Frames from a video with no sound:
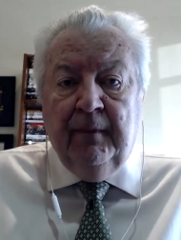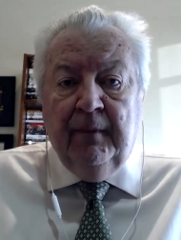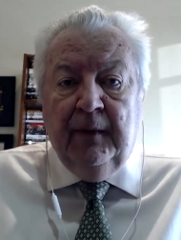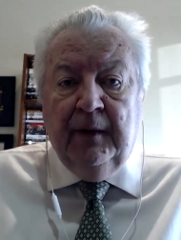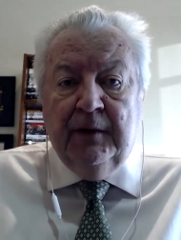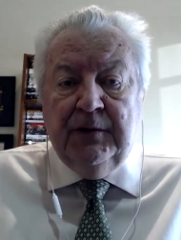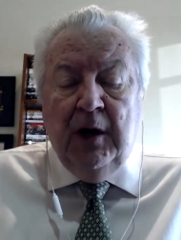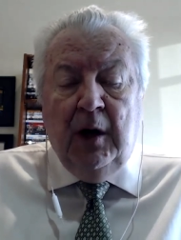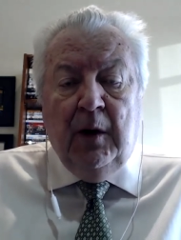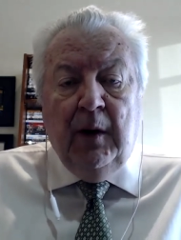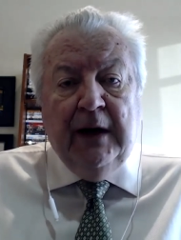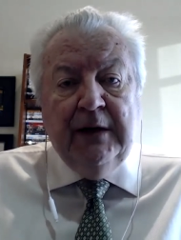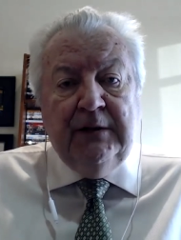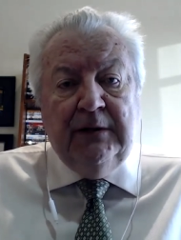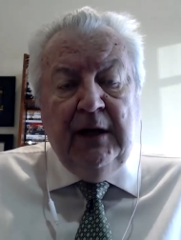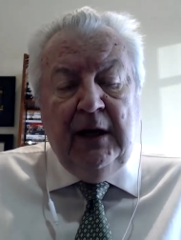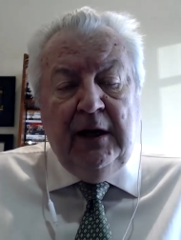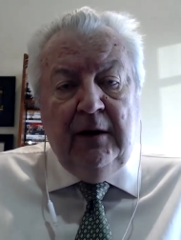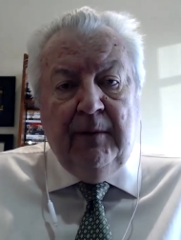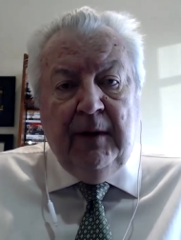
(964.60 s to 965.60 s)
So I say
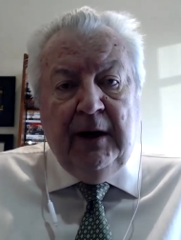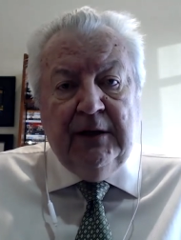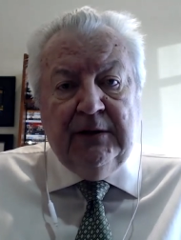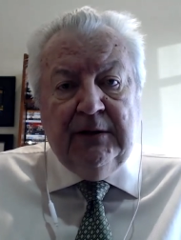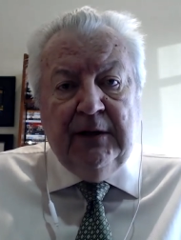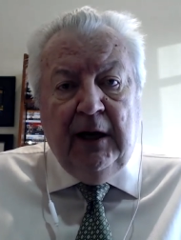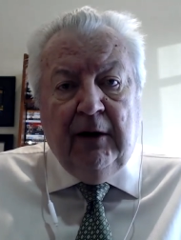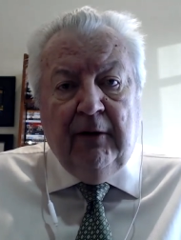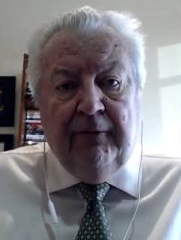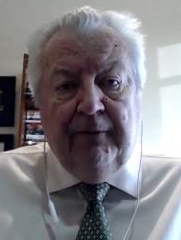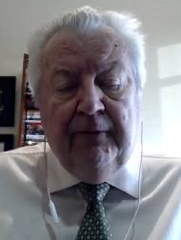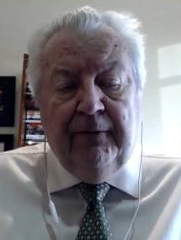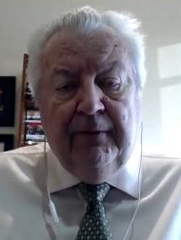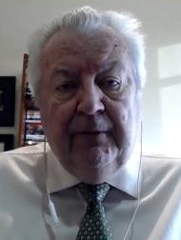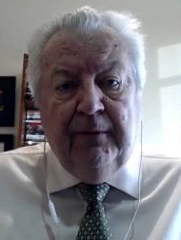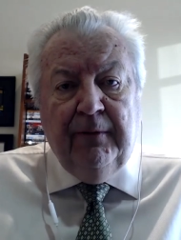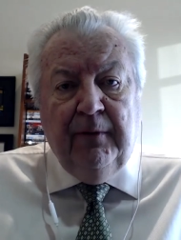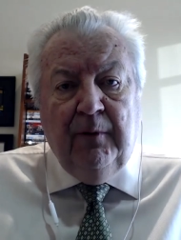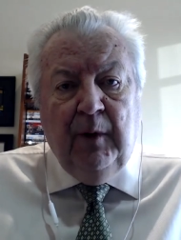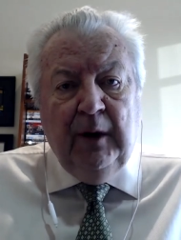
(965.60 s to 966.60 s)
to myself,
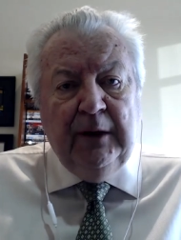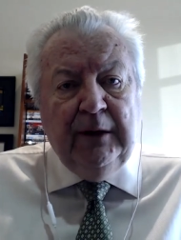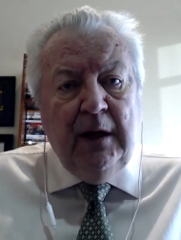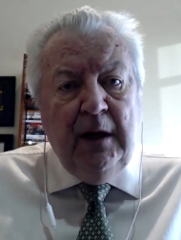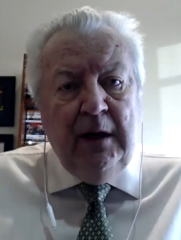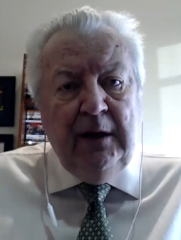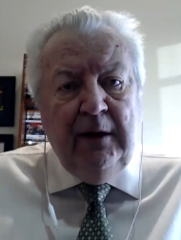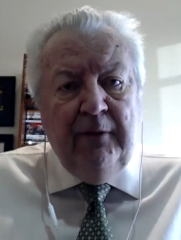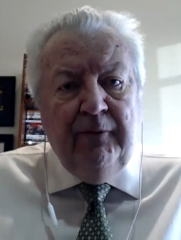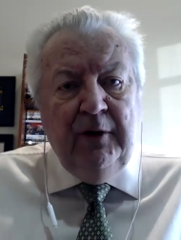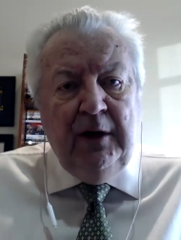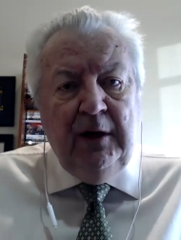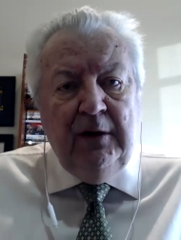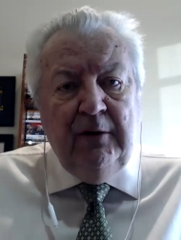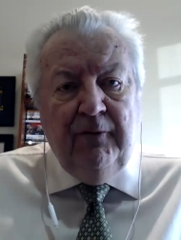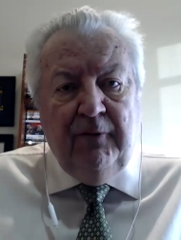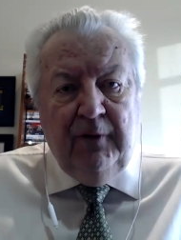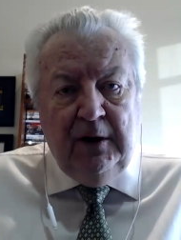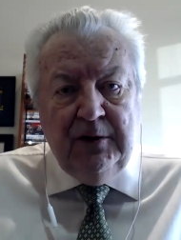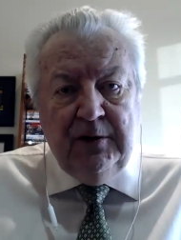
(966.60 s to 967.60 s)
what kind of an
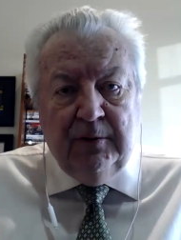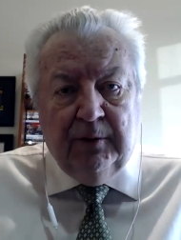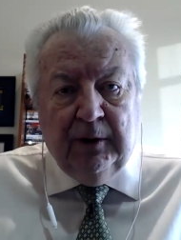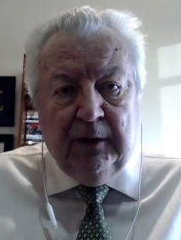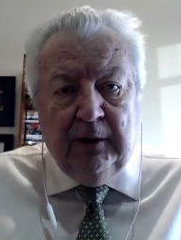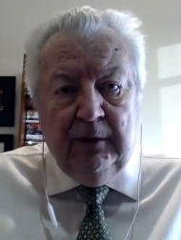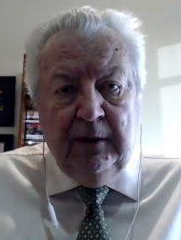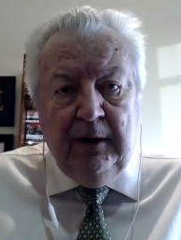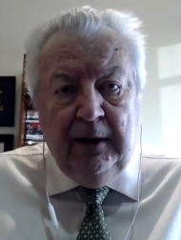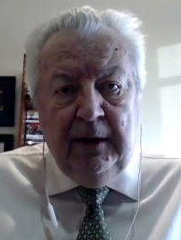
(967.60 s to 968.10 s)
individual